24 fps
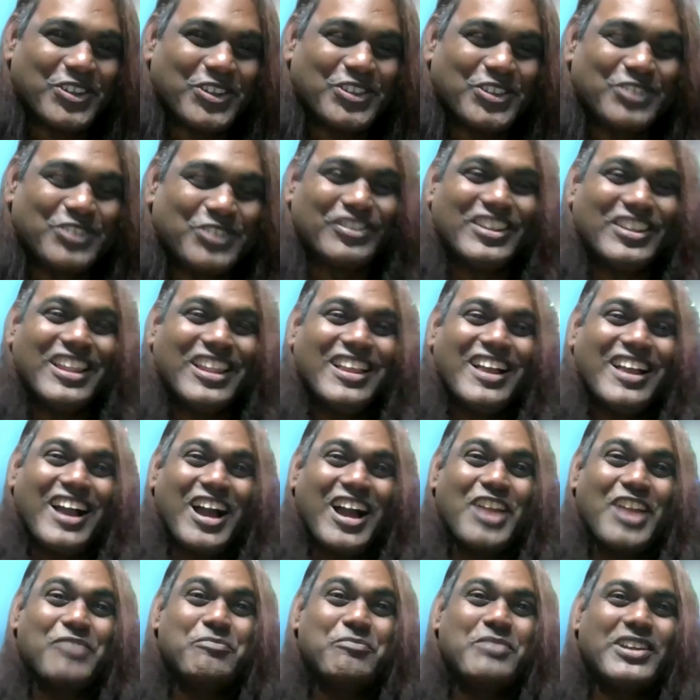wonderful.
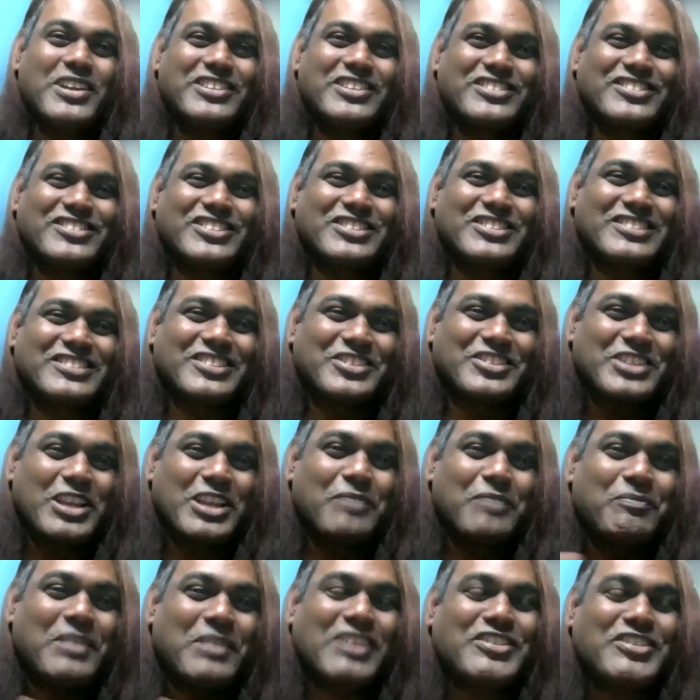And Brett, it's a
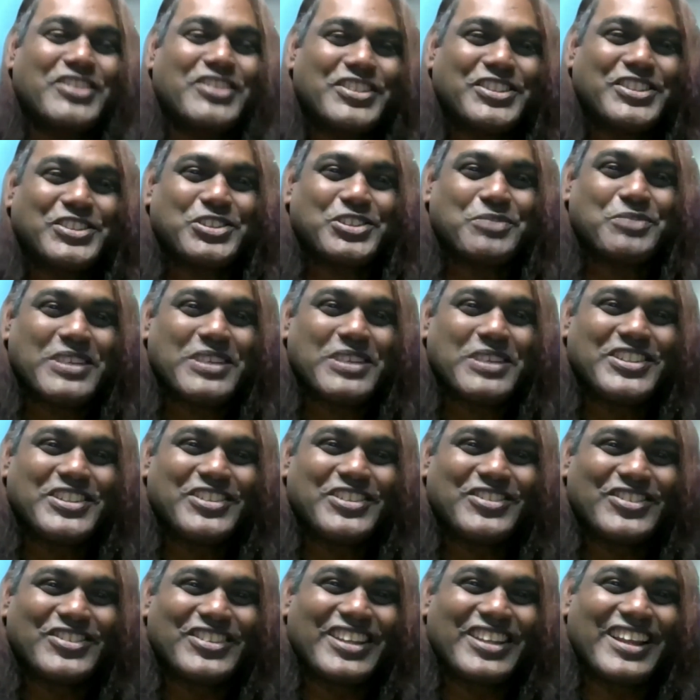real pleasure to meet
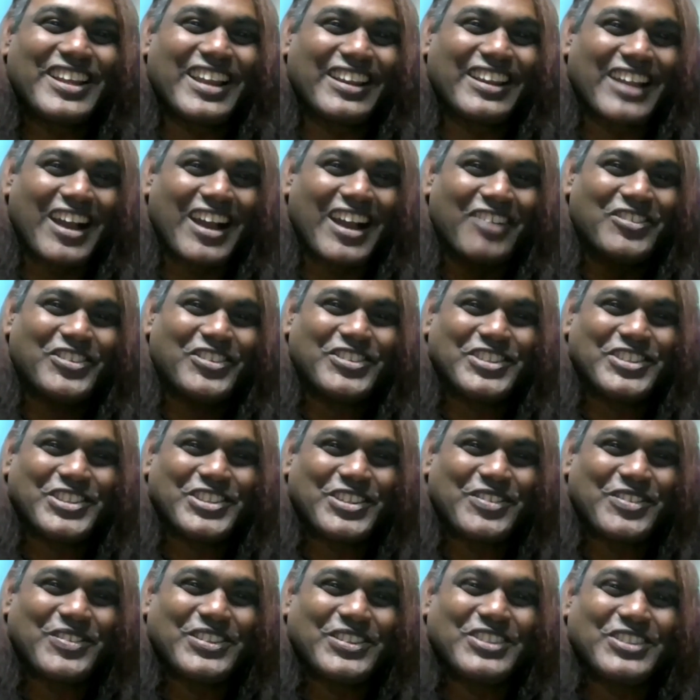you today and have this
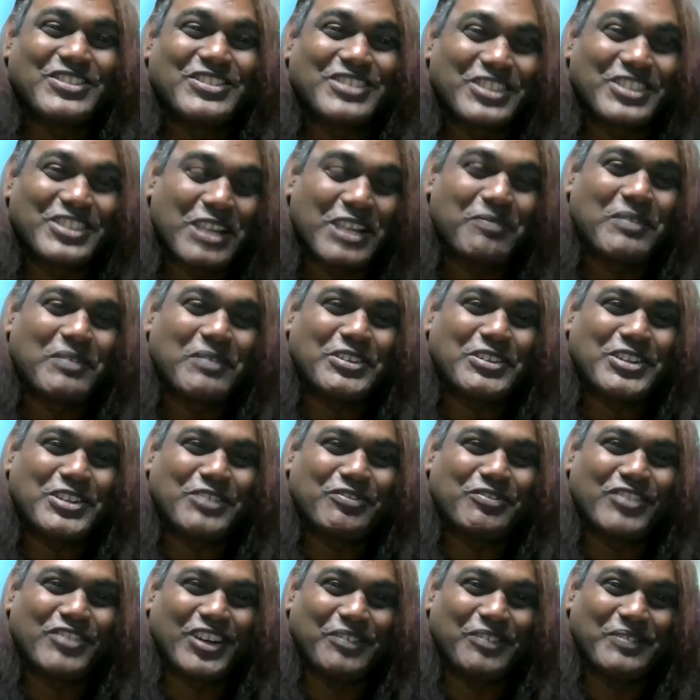interview. It's a real
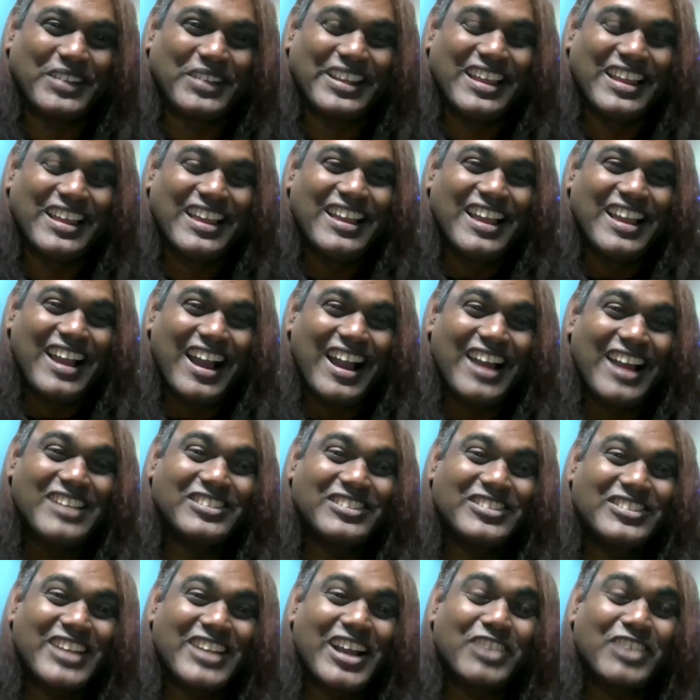pleasure for me.
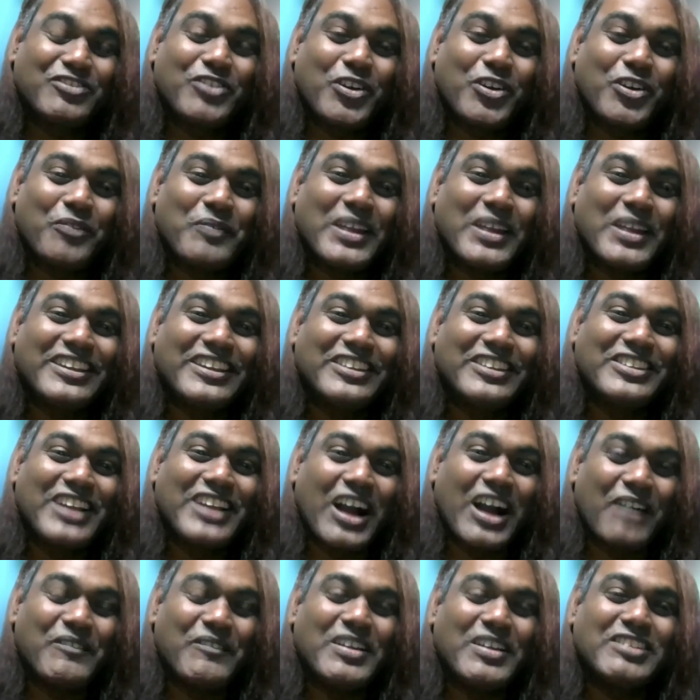And thanks for making the
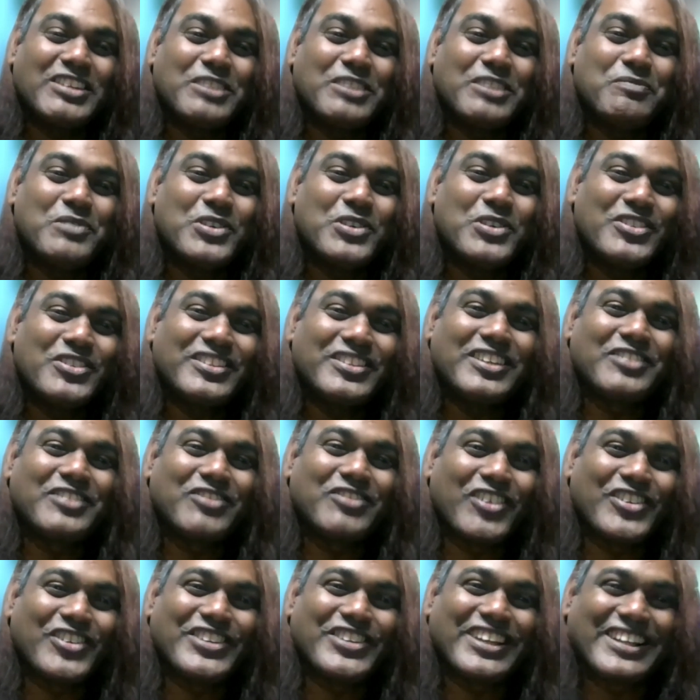amazing music
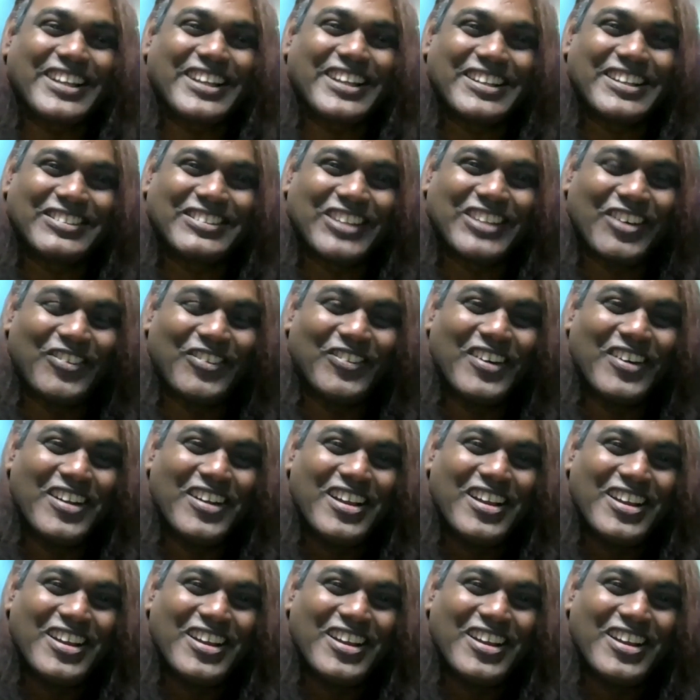for decades now.